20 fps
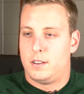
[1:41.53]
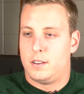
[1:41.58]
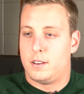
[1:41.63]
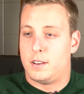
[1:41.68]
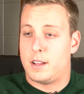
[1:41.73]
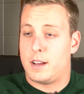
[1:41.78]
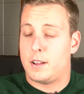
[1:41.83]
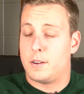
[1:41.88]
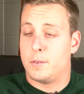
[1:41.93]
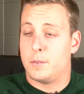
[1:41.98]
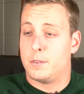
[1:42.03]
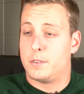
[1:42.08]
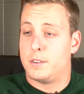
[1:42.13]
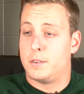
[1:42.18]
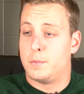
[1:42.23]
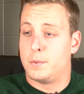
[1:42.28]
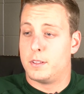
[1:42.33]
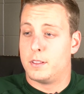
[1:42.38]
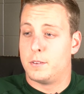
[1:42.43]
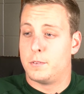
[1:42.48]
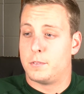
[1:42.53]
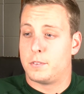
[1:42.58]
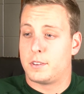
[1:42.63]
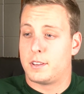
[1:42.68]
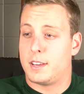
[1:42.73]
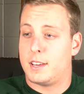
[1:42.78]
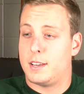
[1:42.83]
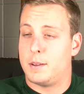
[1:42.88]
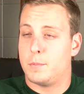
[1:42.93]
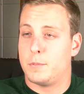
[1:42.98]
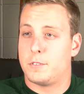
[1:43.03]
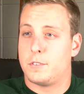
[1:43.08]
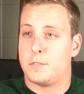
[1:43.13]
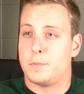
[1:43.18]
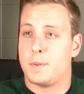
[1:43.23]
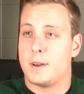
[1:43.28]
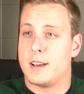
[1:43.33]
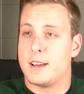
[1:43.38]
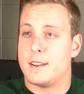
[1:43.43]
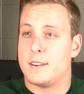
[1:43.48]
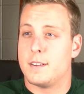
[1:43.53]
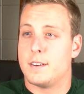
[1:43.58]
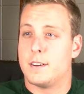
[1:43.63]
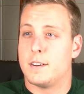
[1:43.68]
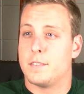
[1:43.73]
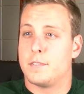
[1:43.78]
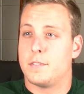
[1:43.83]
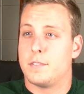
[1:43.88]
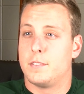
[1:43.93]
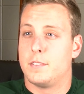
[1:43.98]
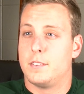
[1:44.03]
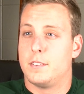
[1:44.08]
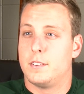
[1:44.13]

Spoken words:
Not only did we lose the game, which is bad enough,